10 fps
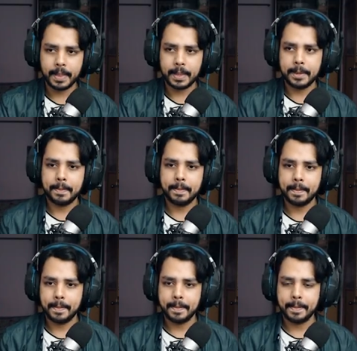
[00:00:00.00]

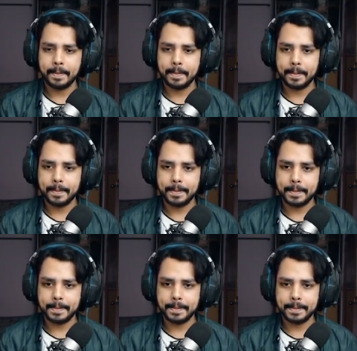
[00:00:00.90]

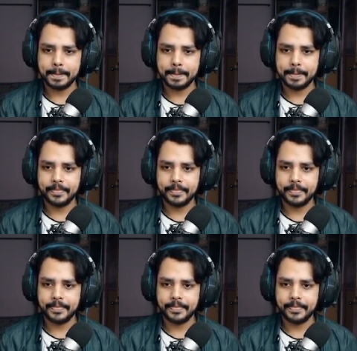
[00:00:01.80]
Nothing is said.